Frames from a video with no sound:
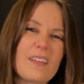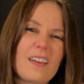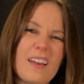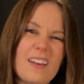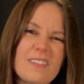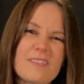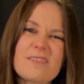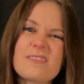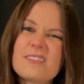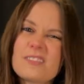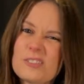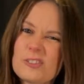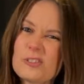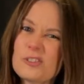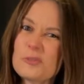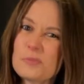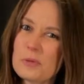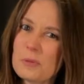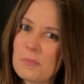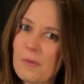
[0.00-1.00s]
Okay, so
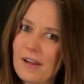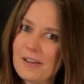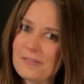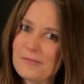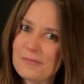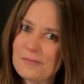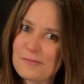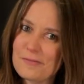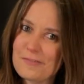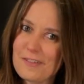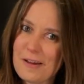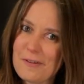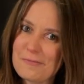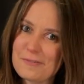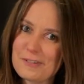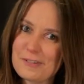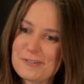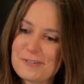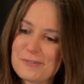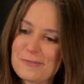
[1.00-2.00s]
just be mindful of that
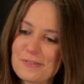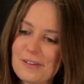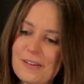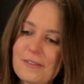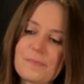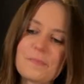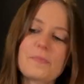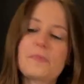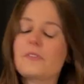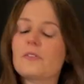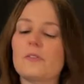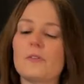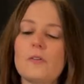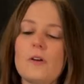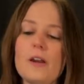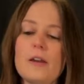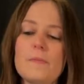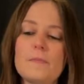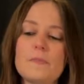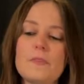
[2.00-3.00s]
when you do that, all
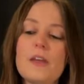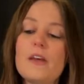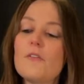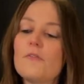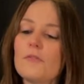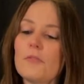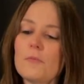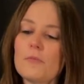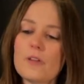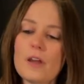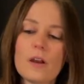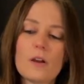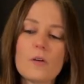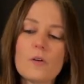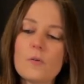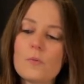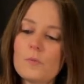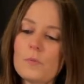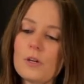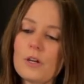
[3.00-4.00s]
right? From
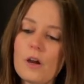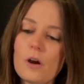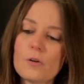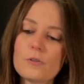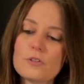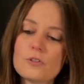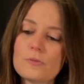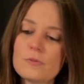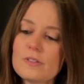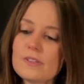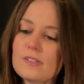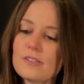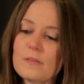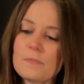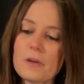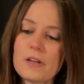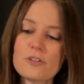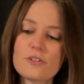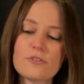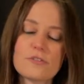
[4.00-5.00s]
there, we go to a
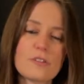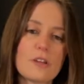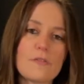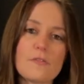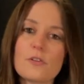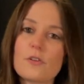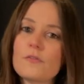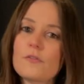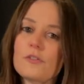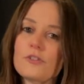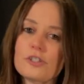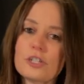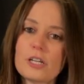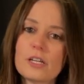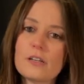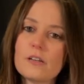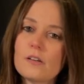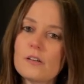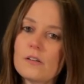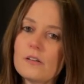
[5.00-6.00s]
C major 7 over
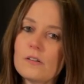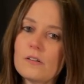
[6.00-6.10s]
G.